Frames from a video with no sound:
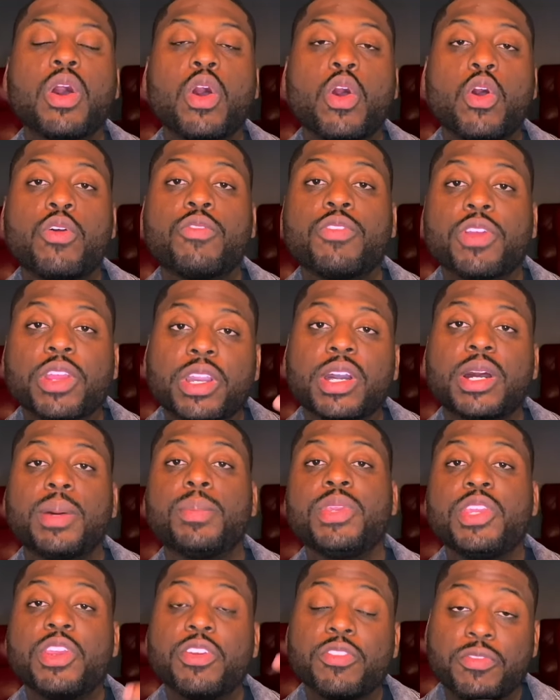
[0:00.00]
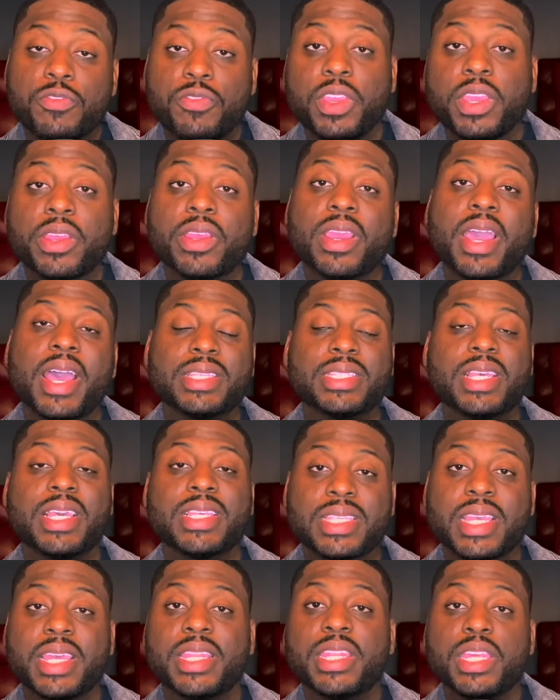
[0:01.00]
overcome your fear, as I
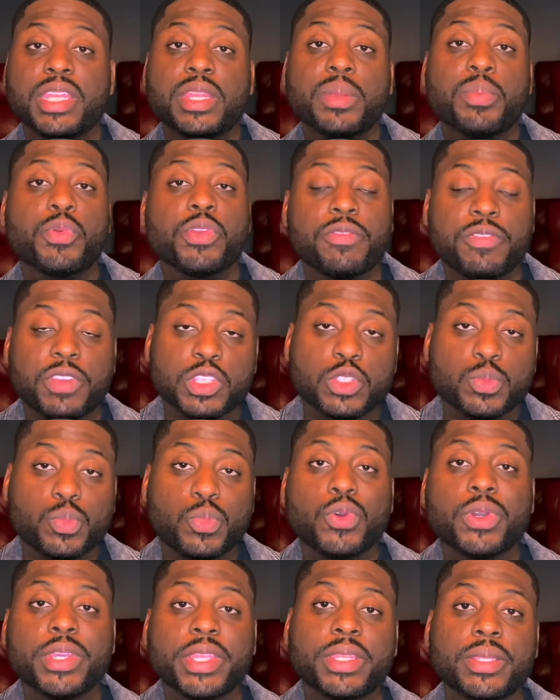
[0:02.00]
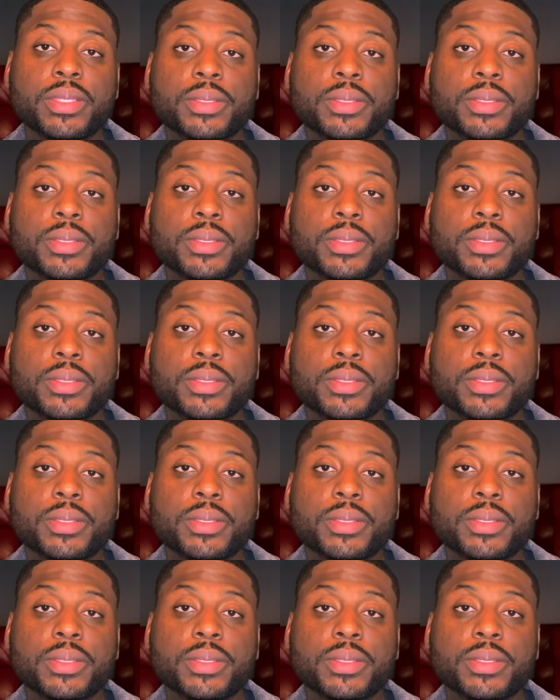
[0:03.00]
said in the previous point.